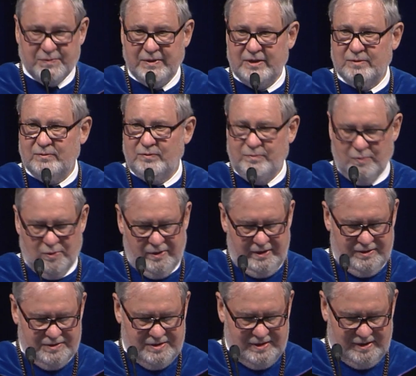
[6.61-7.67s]
speaker was born
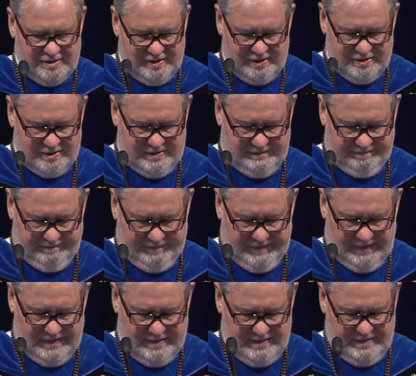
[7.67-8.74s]
in Sussex,
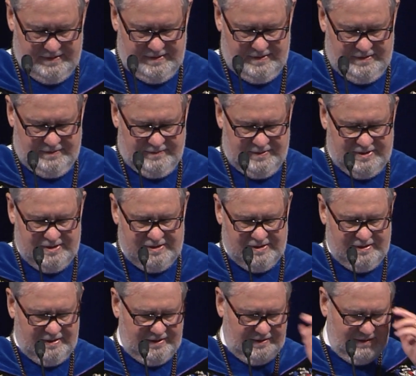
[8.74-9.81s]
which is
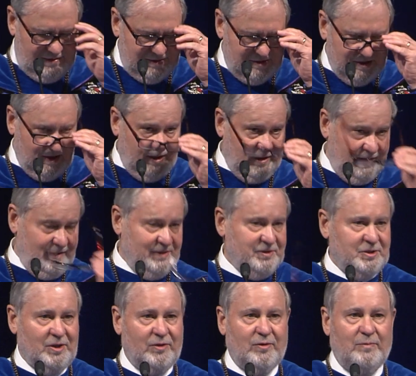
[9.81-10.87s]
in the sunny
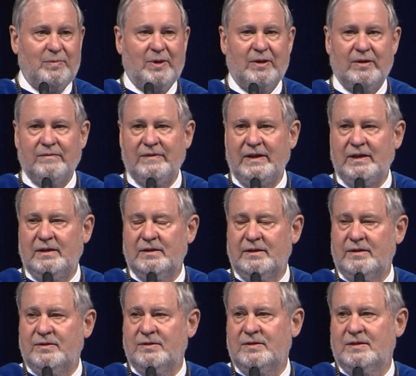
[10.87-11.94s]
southern part of
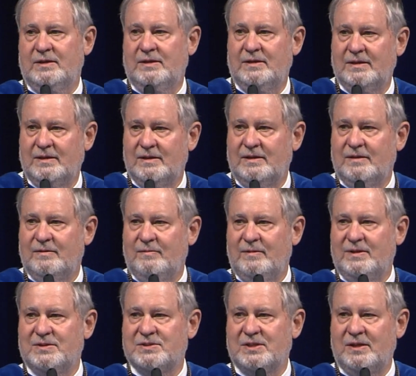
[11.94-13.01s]
England,
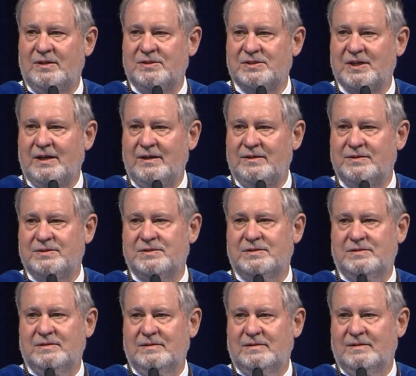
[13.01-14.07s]
where the sun
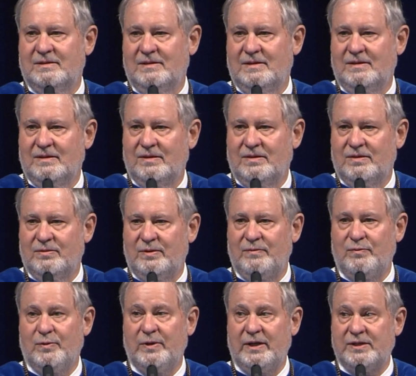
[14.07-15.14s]
shines three, or
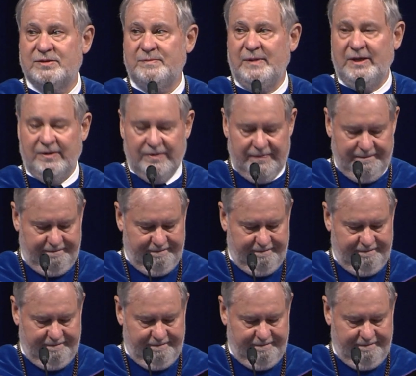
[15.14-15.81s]
four days a month.